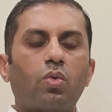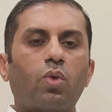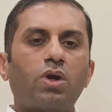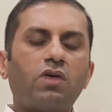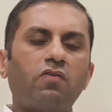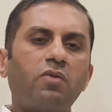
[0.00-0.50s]

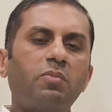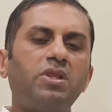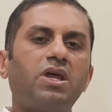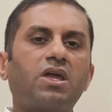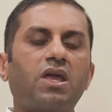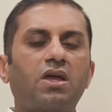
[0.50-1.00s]
Whatever be
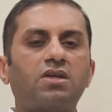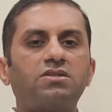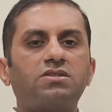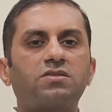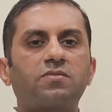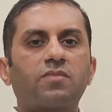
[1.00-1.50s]
the
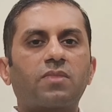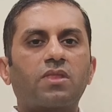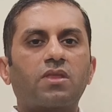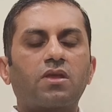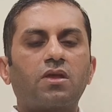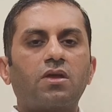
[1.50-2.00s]
case,
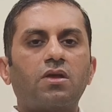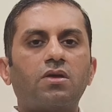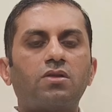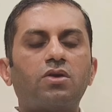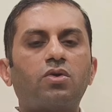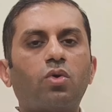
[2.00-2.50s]

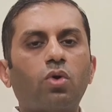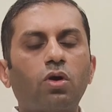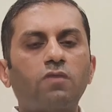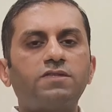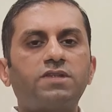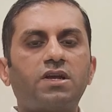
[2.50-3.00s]
the
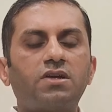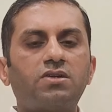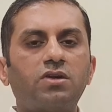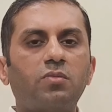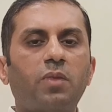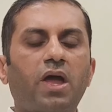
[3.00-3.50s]
role of
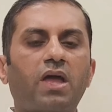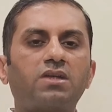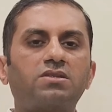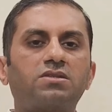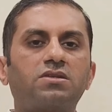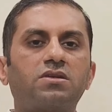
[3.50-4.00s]
central
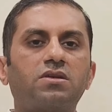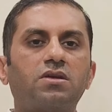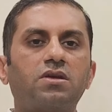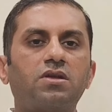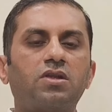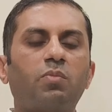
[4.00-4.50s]
banks
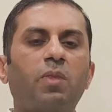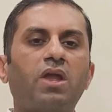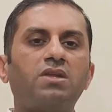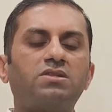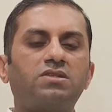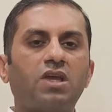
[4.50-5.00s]

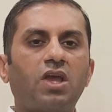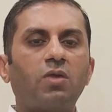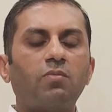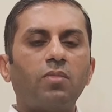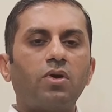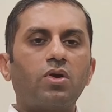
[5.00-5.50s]
remains
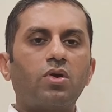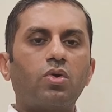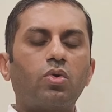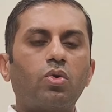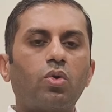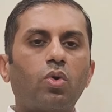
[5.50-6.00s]
same
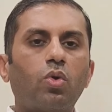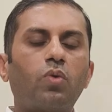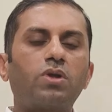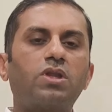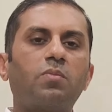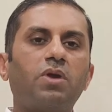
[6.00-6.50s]

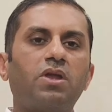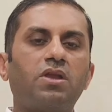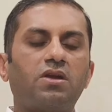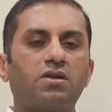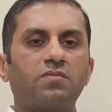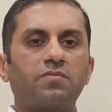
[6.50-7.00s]
over the
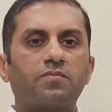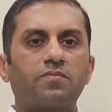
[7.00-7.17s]
period.